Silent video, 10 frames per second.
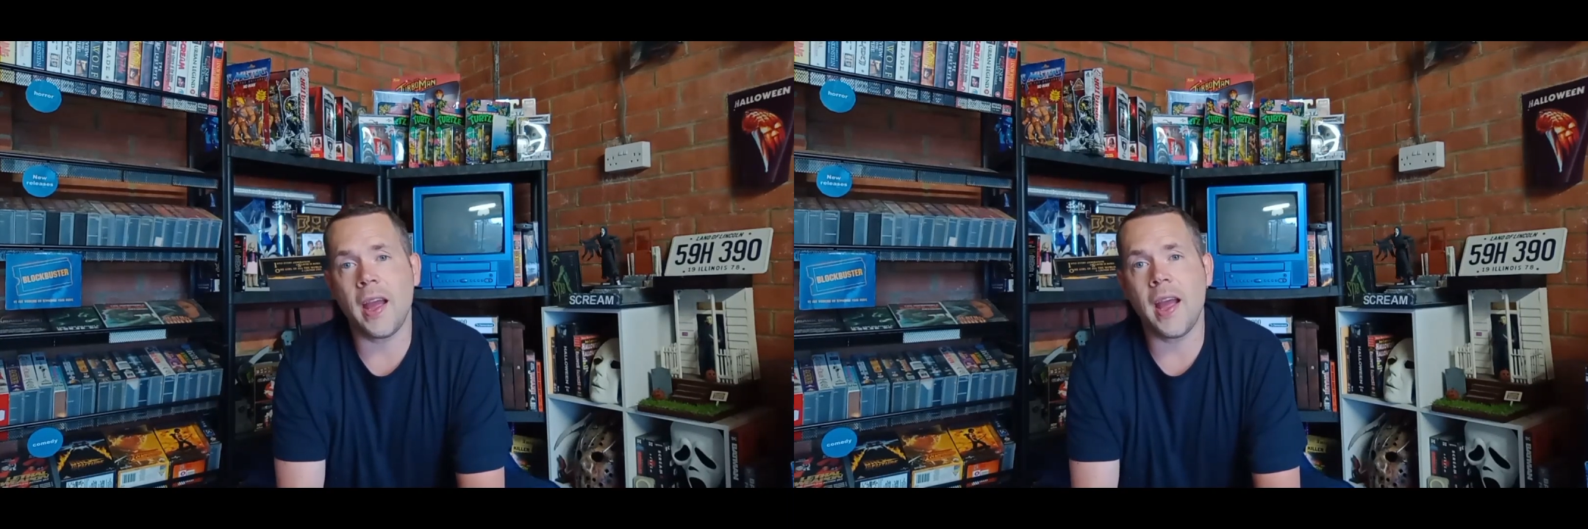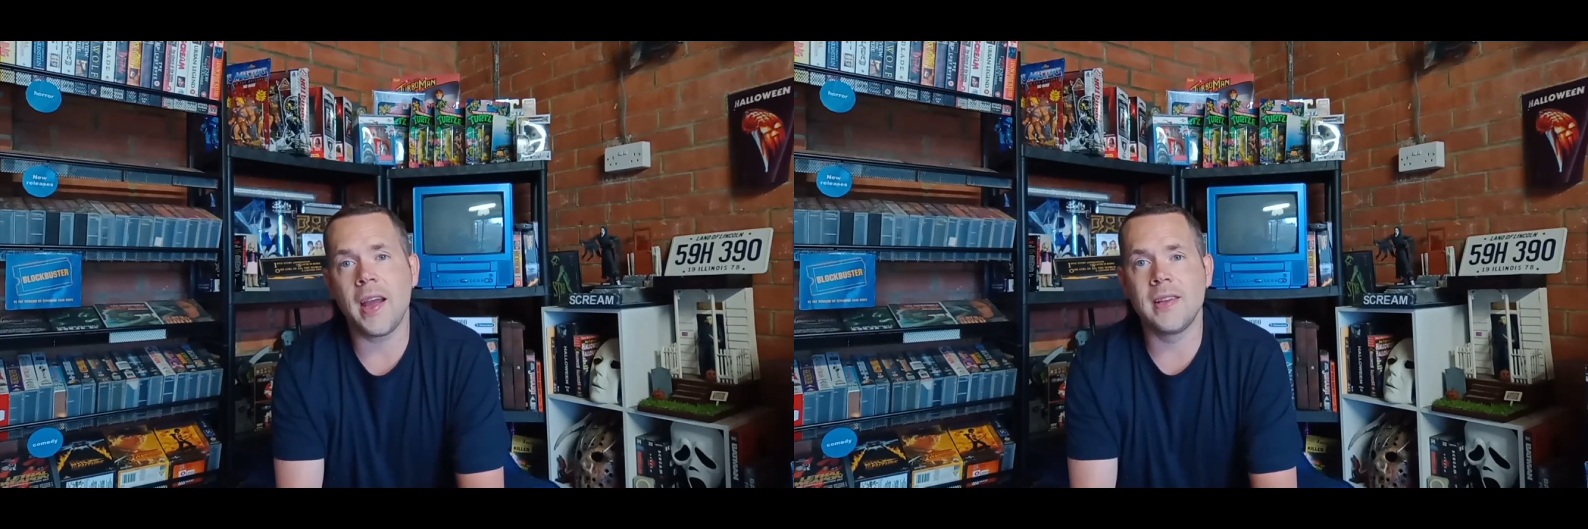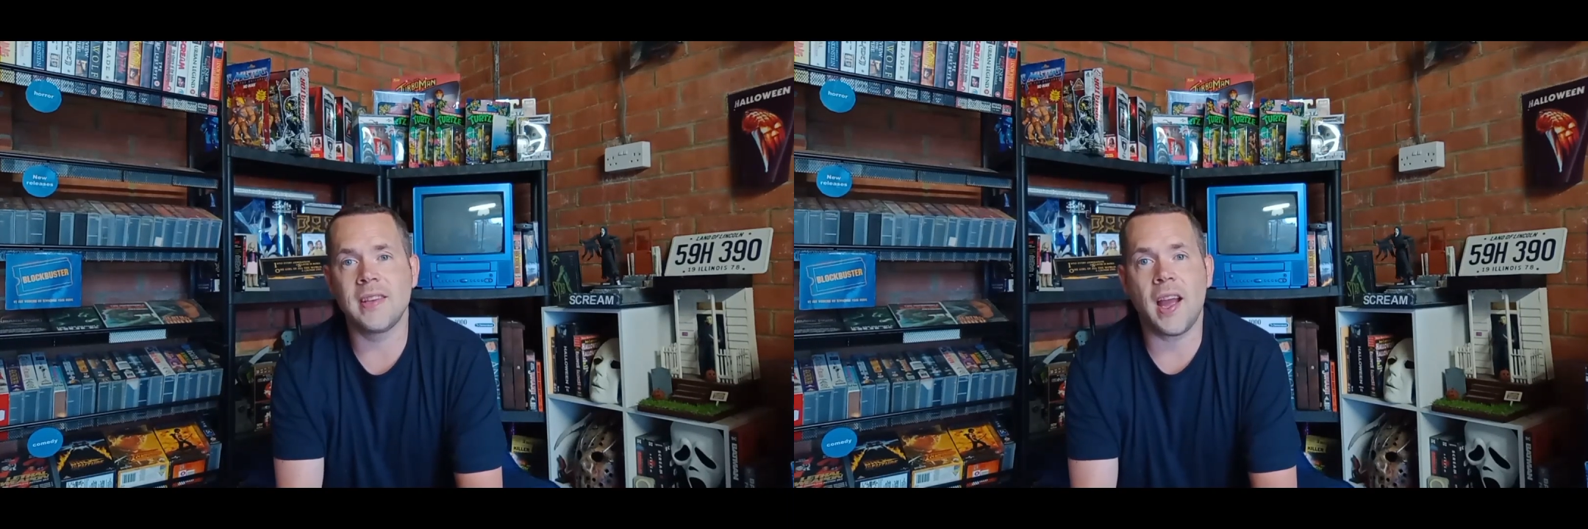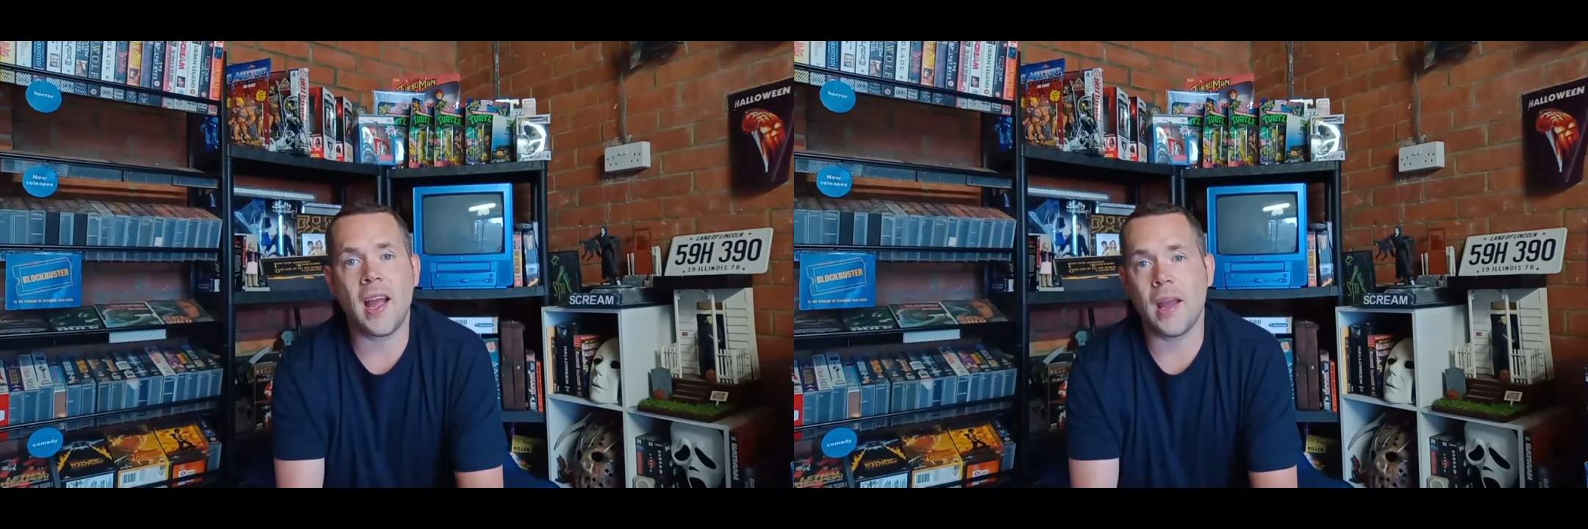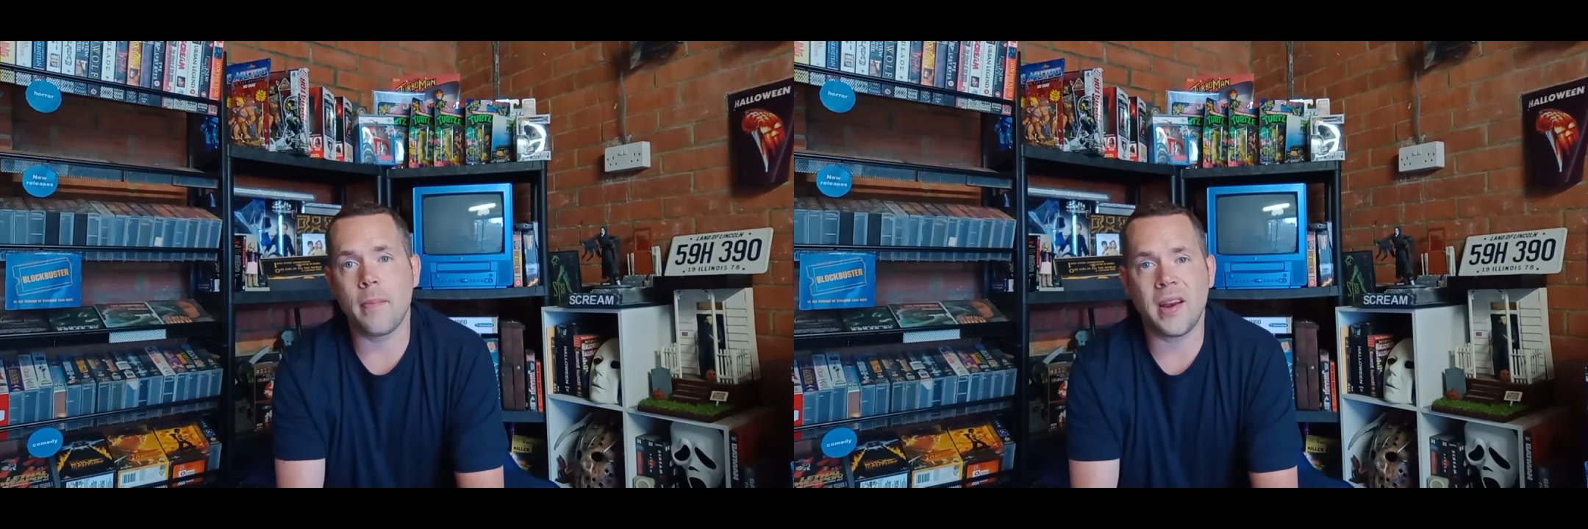and
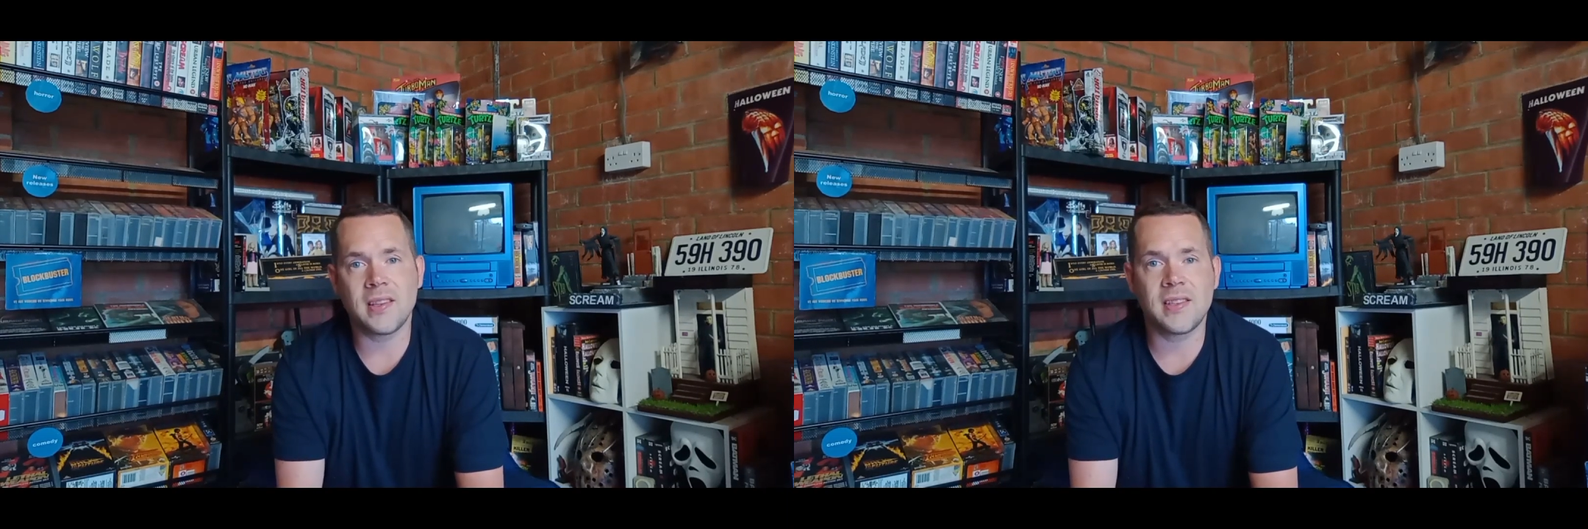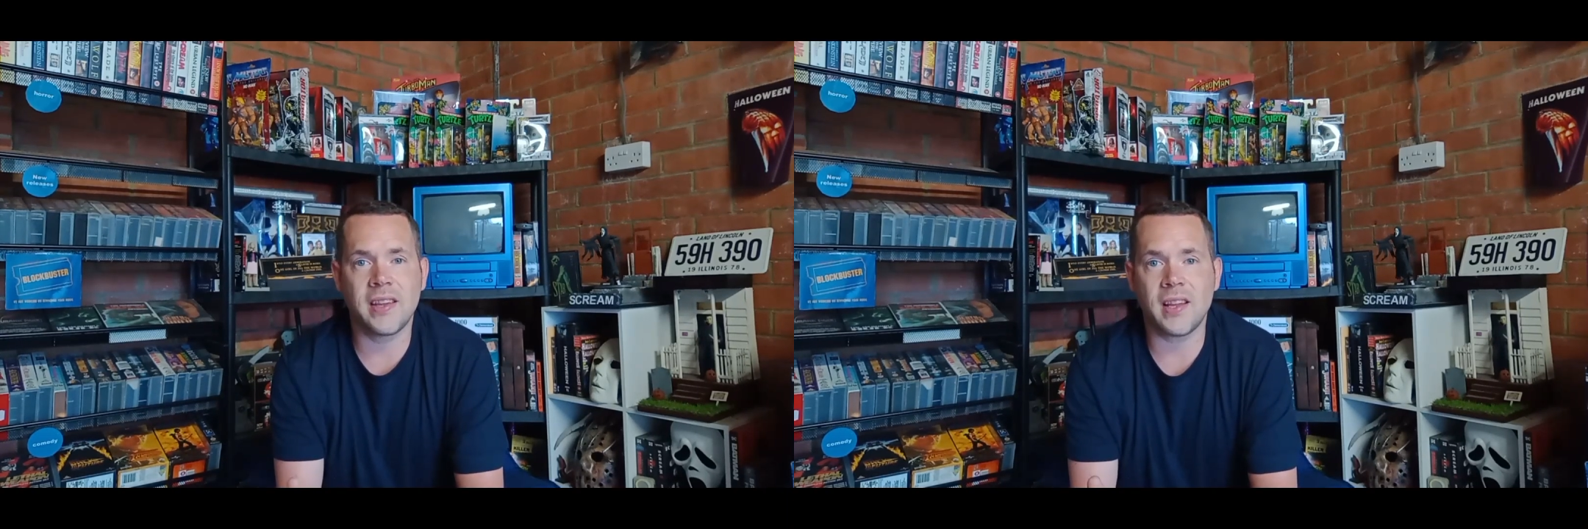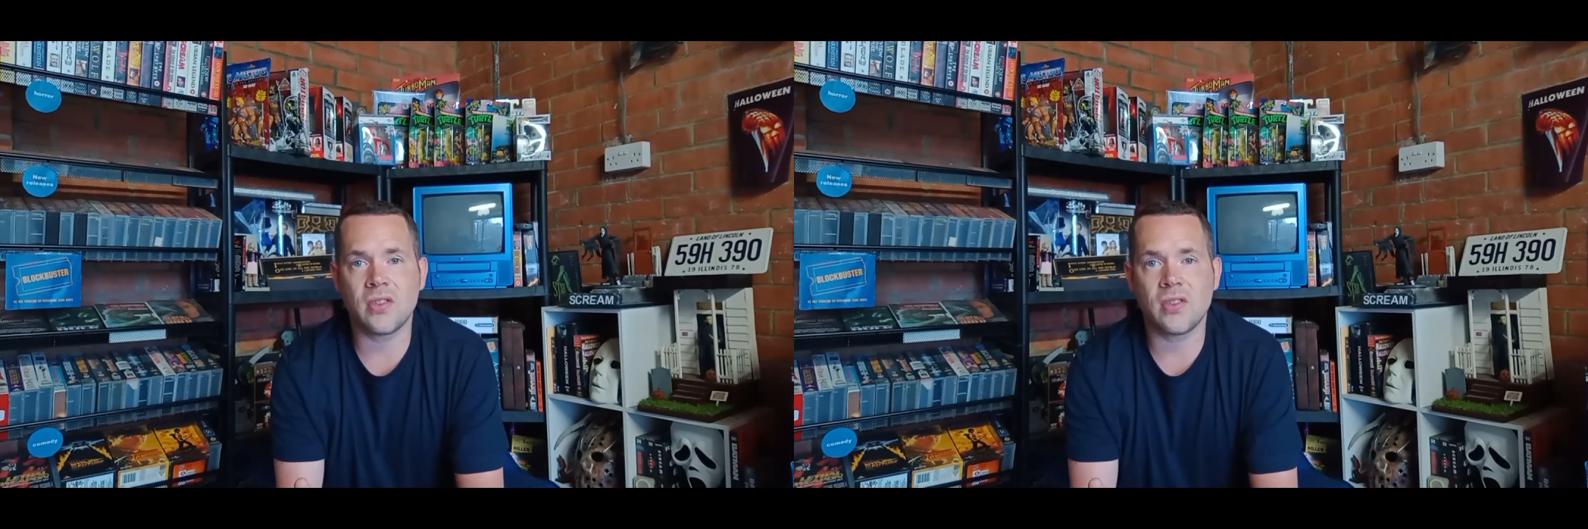I managed to get